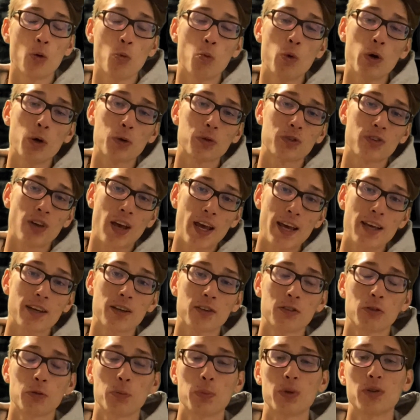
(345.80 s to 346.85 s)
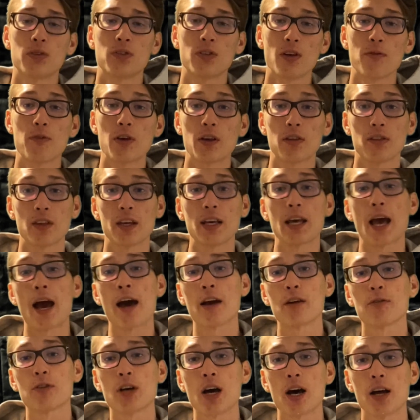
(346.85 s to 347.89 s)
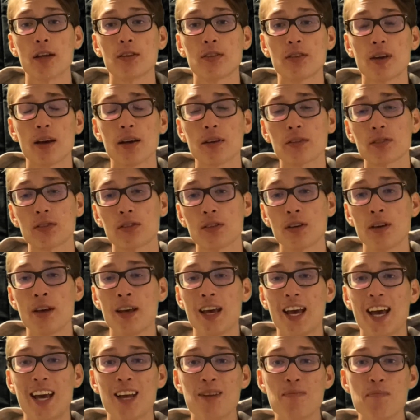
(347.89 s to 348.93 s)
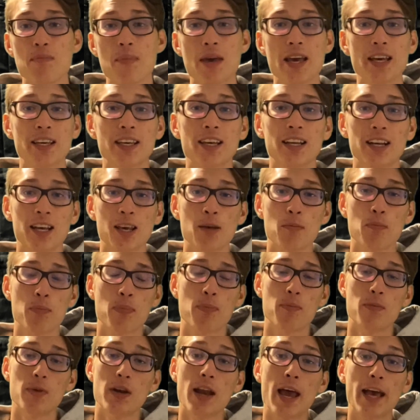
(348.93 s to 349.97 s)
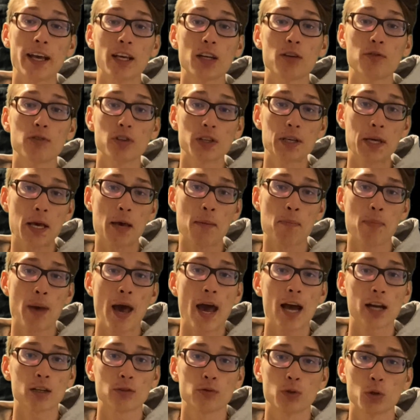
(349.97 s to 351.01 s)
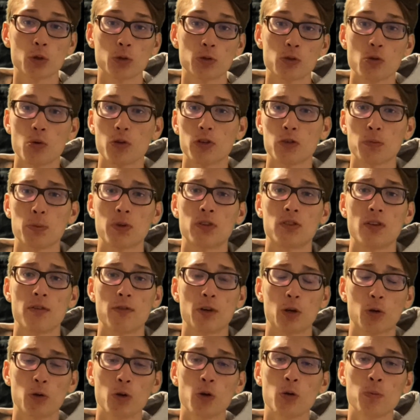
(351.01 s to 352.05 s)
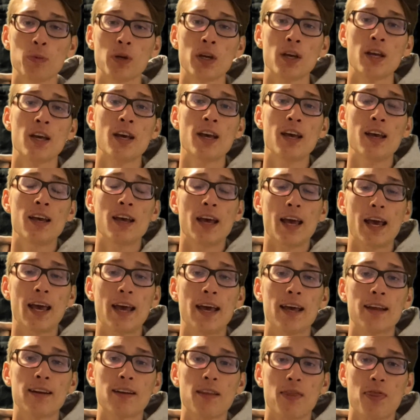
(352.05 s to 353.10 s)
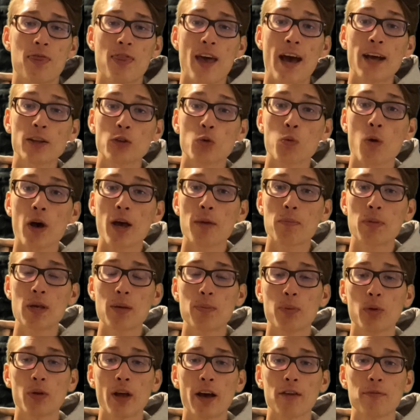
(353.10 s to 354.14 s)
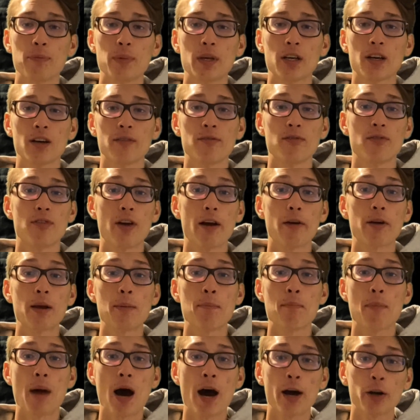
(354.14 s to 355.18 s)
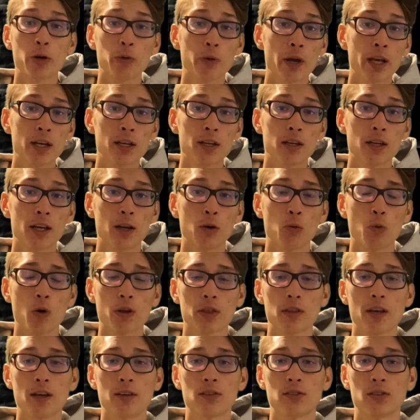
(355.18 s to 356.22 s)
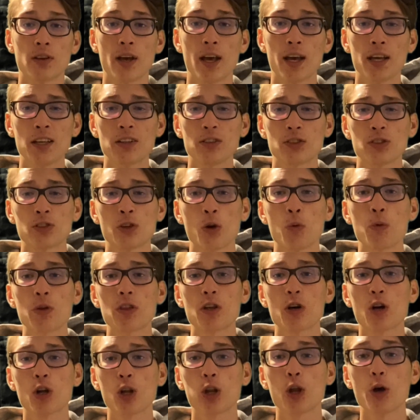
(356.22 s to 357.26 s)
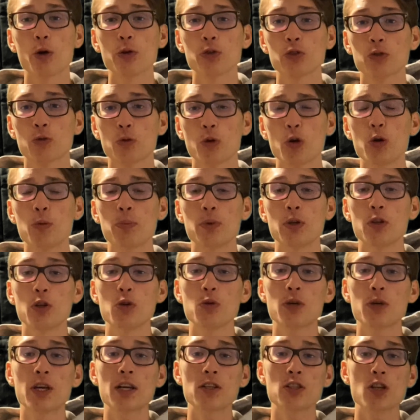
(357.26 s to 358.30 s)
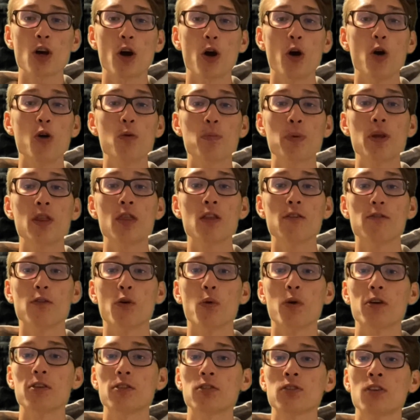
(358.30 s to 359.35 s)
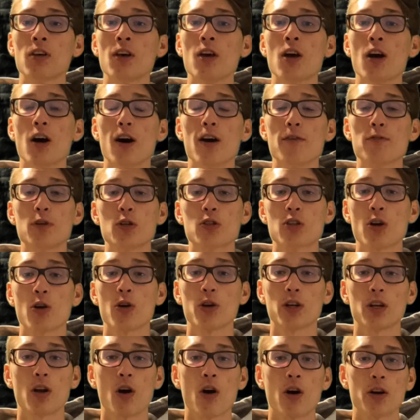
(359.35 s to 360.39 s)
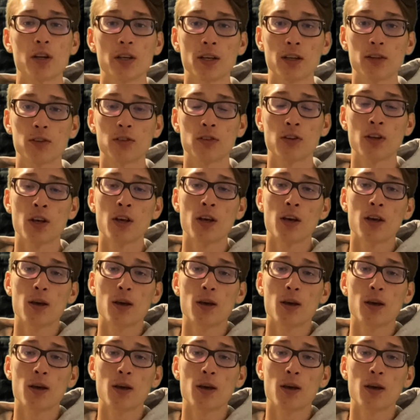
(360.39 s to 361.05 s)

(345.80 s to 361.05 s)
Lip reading: will take a specific thing out of context and make it negatively impactful to a specific group. And that's why people have become very moderated in what they say. So with the closed group, you get to open the voice of your target audience.